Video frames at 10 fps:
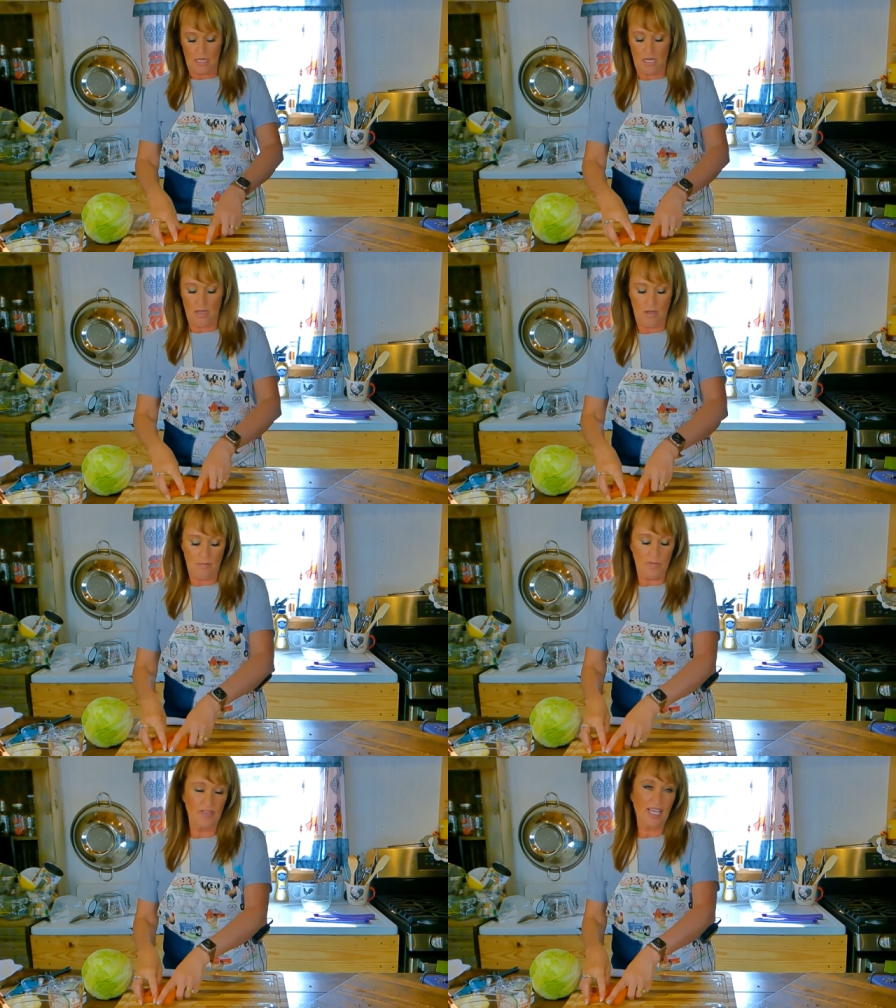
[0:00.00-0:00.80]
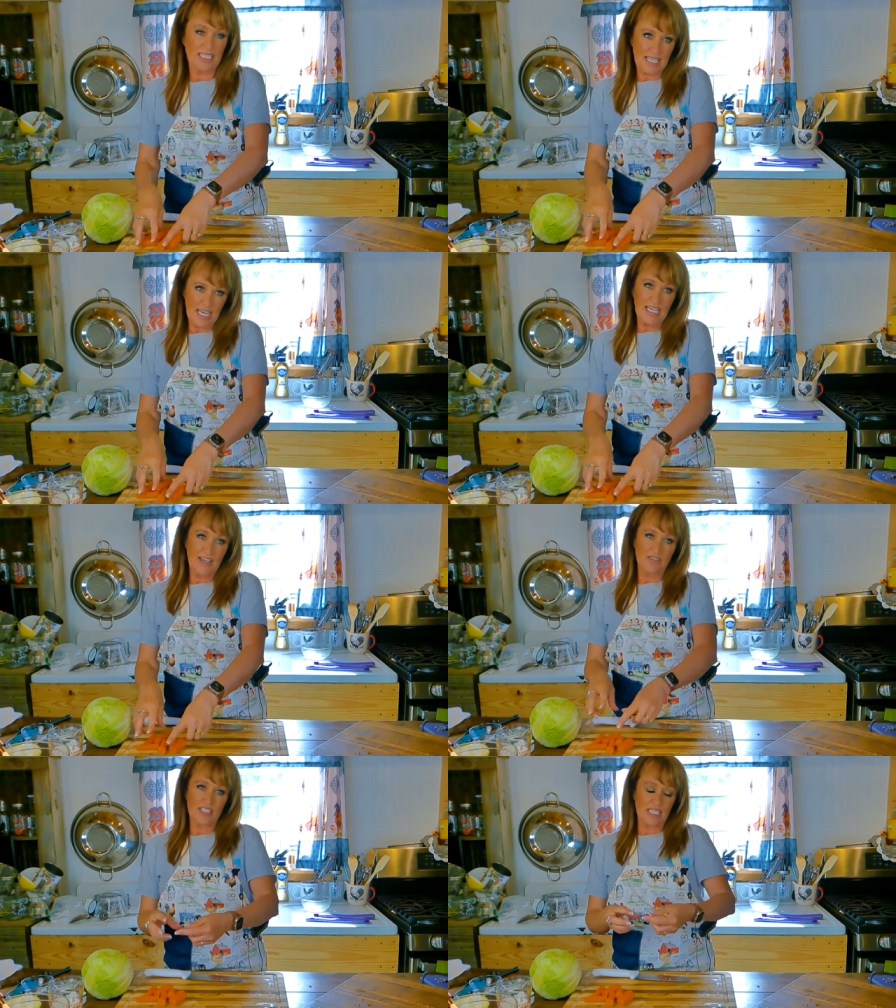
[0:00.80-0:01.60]
um, like
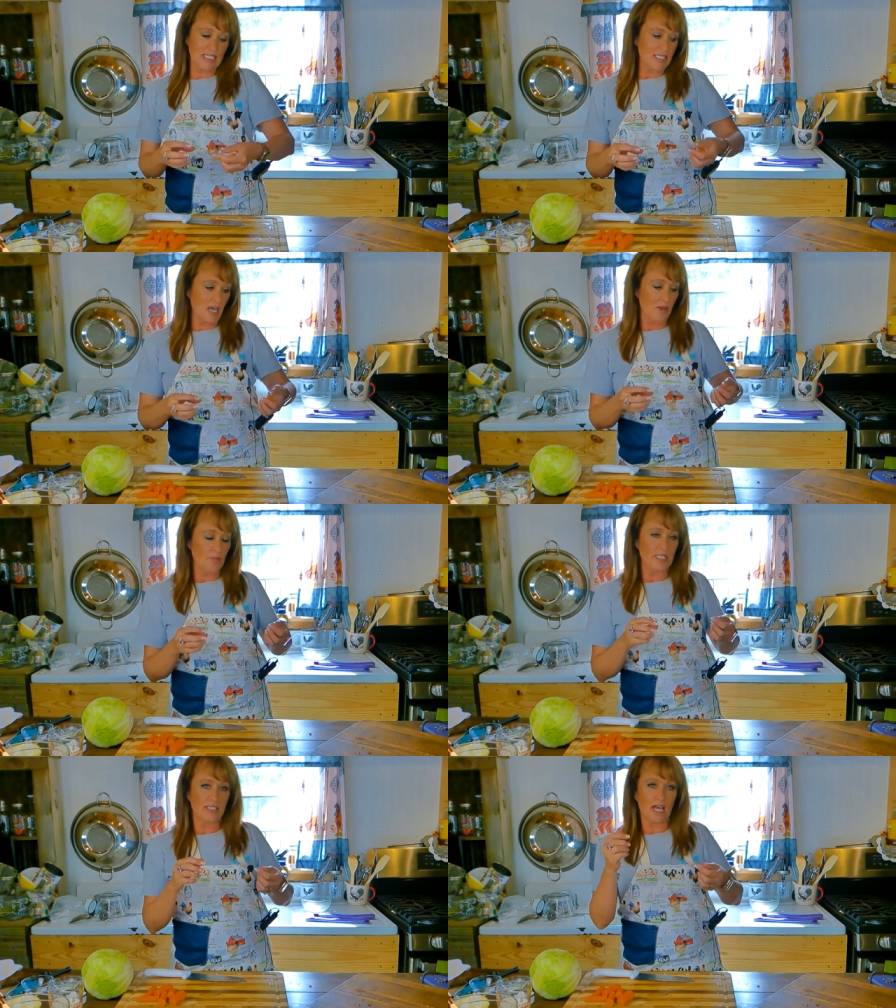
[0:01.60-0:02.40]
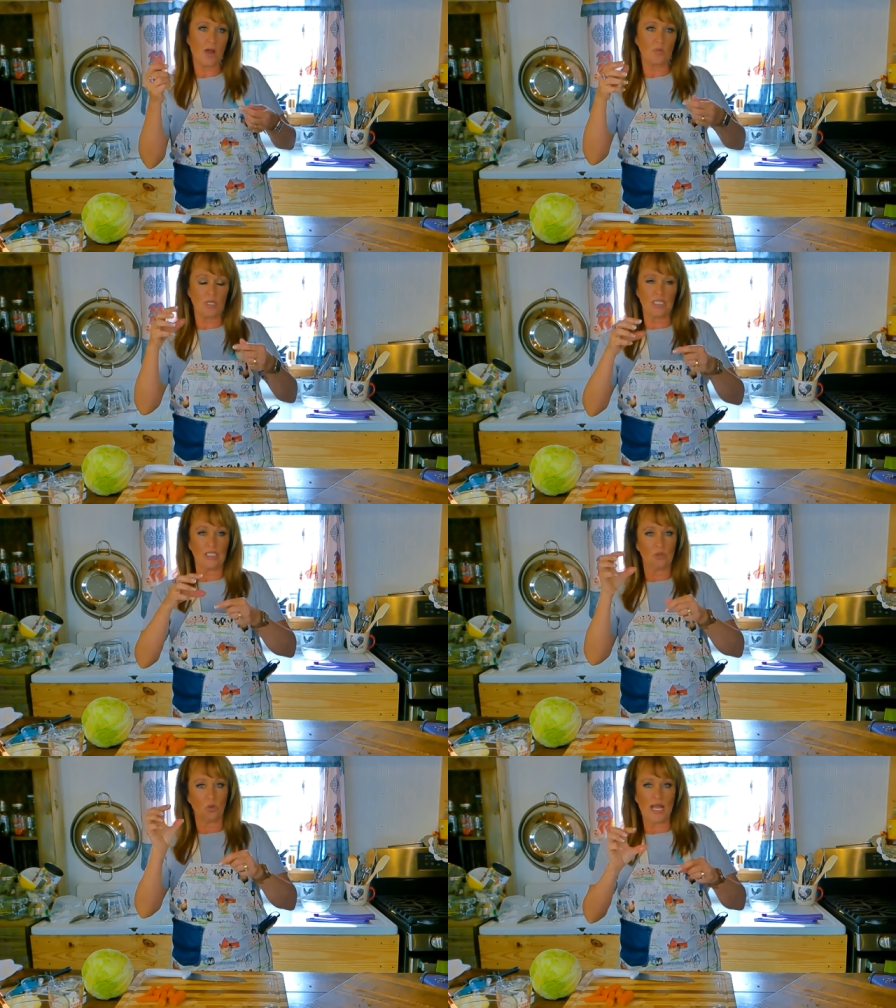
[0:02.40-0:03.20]
KFC type is not
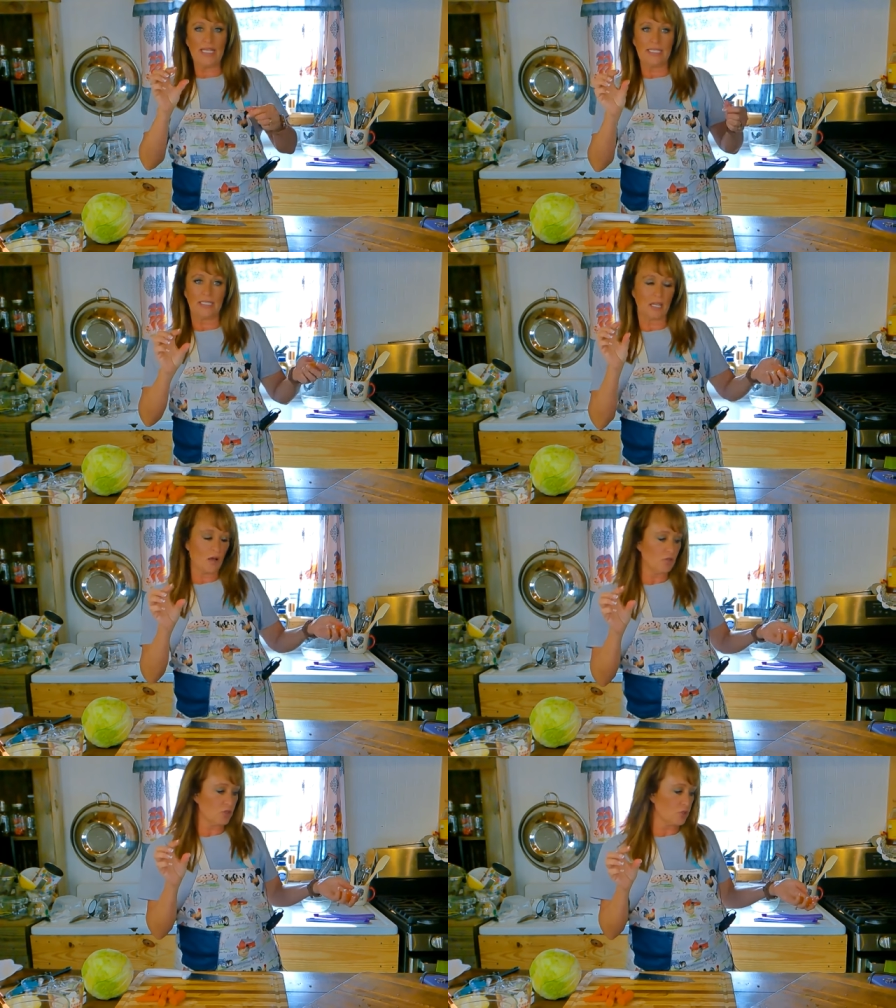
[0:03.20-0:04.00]
really grated long